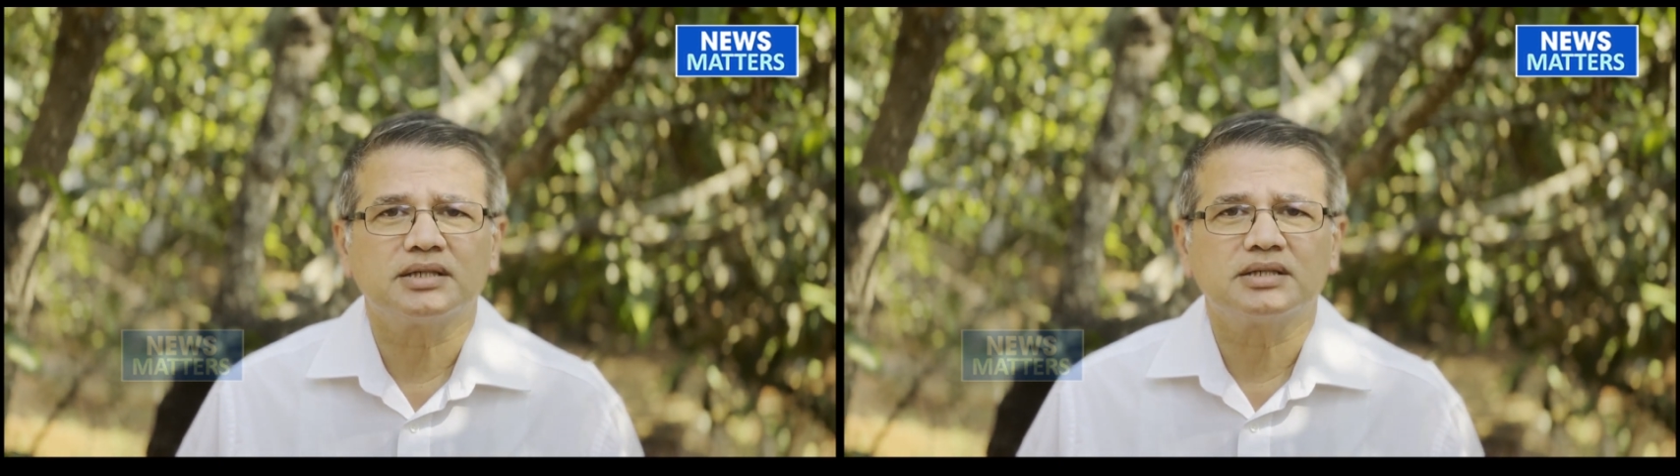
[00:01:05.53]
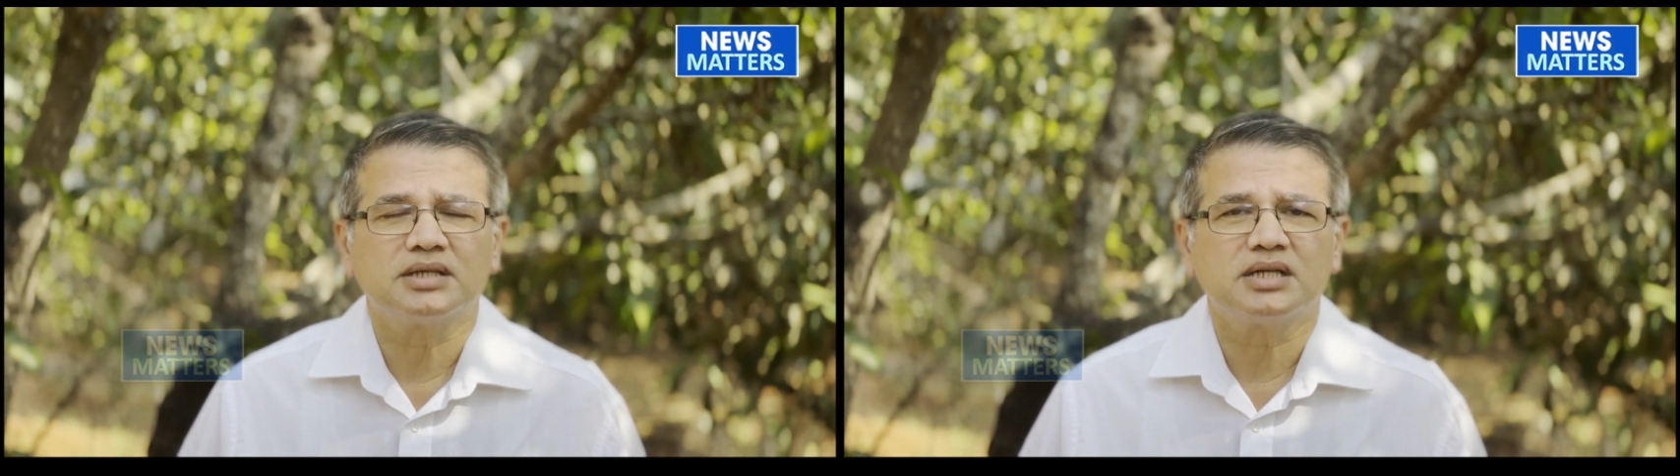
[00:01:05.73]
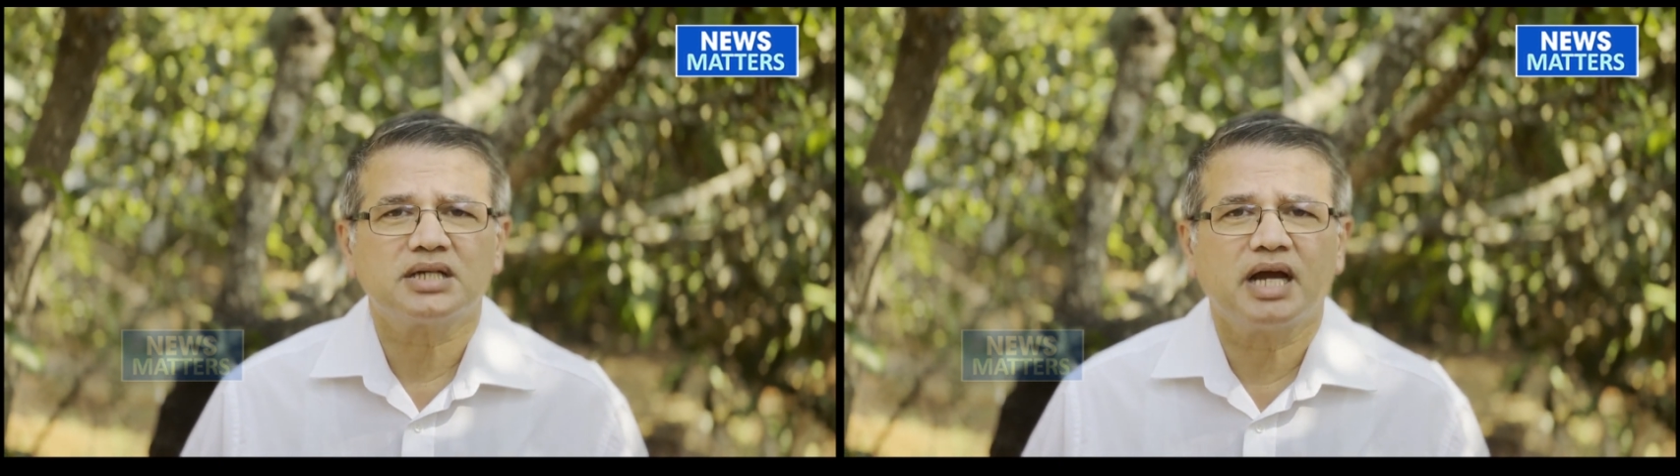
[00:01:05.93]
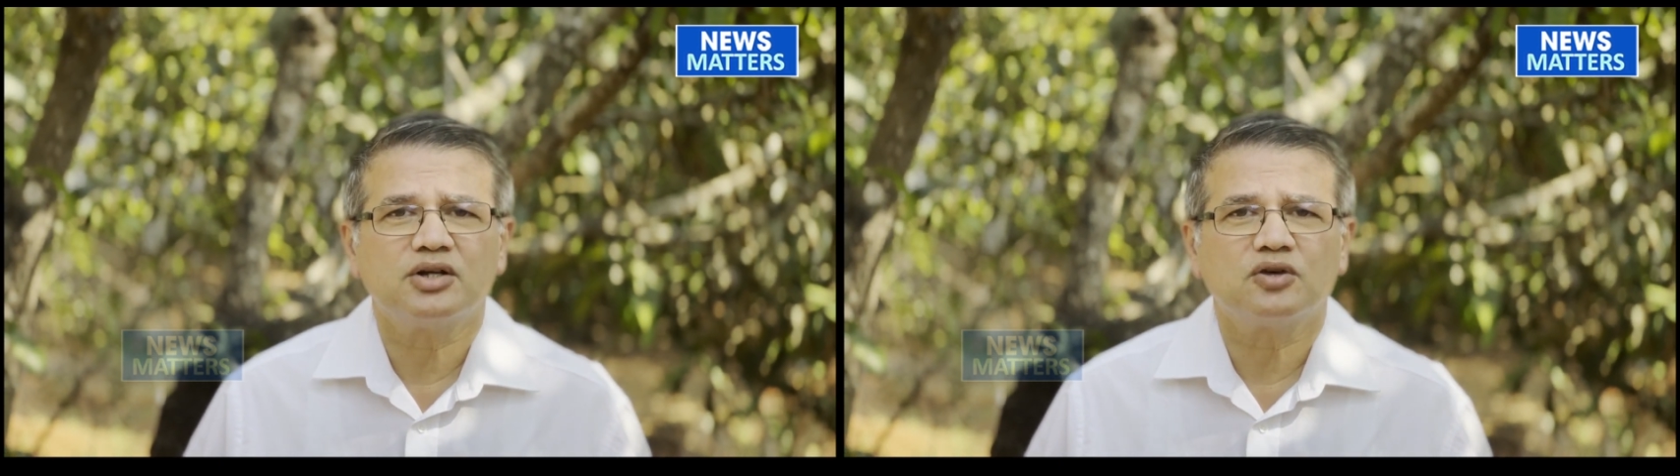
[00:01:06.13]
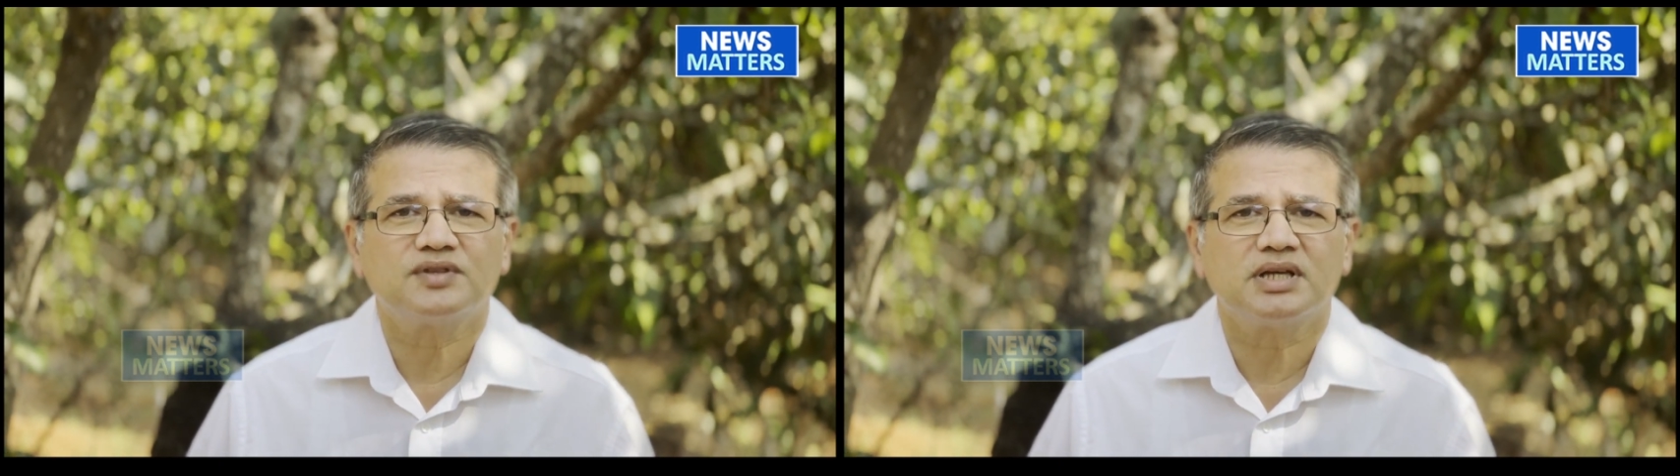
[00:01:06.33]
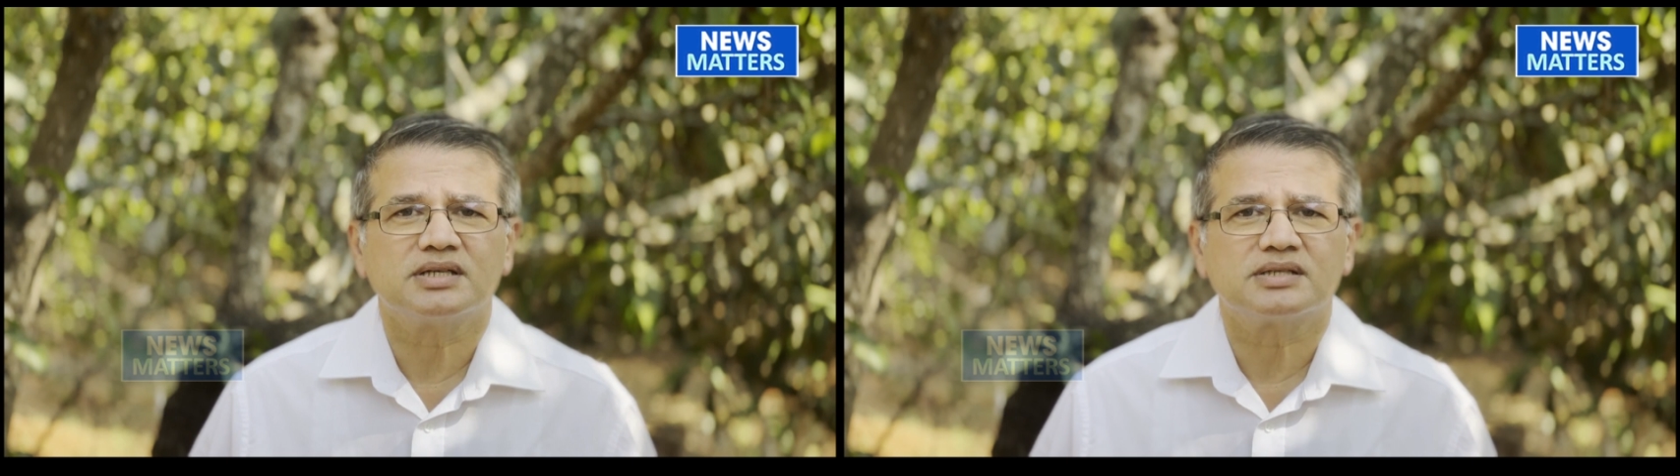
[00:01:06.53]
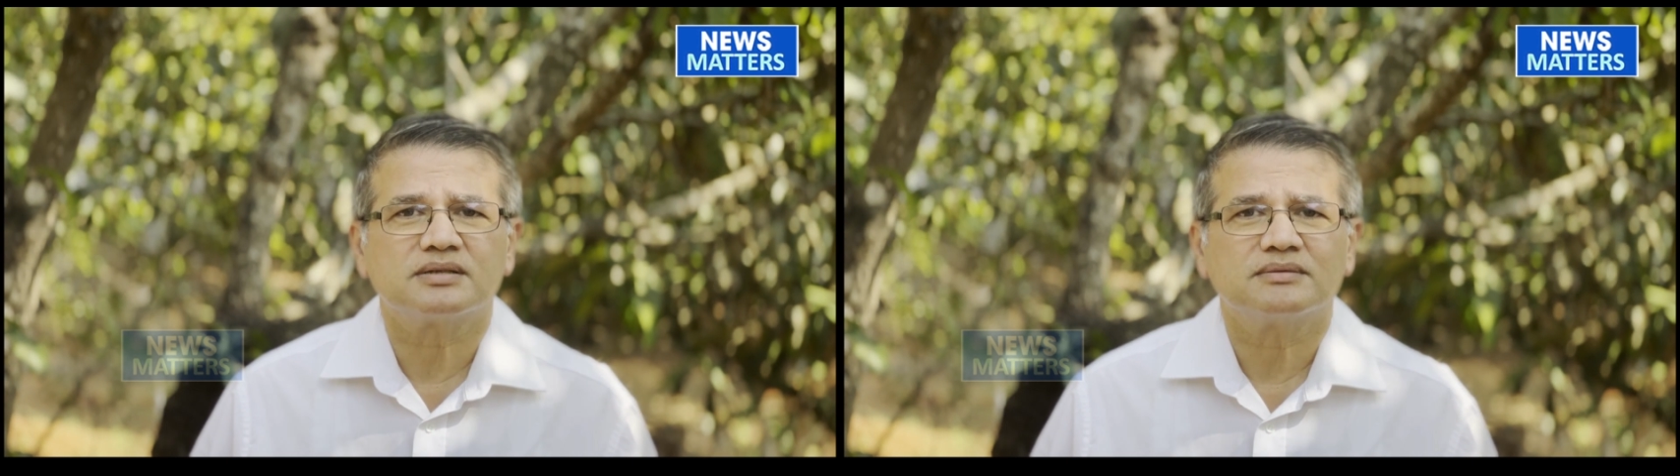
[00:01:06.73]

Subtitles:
such kind of things